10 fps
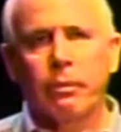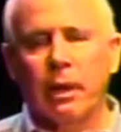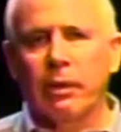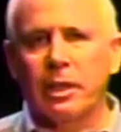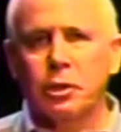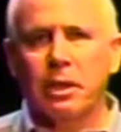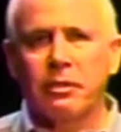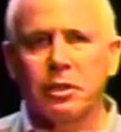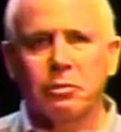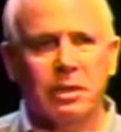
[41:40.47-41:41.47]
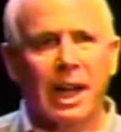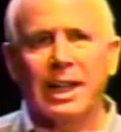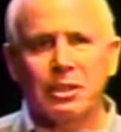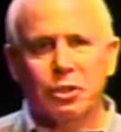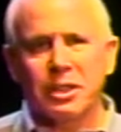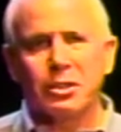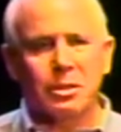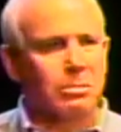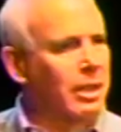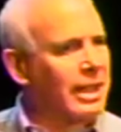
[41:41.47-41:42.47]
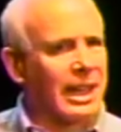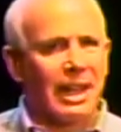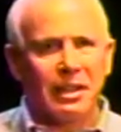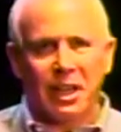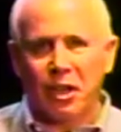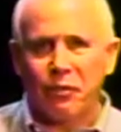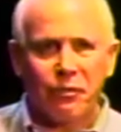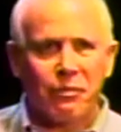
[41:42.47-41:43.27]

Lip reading: Now, unless you have a guidance system, you ain't getting there.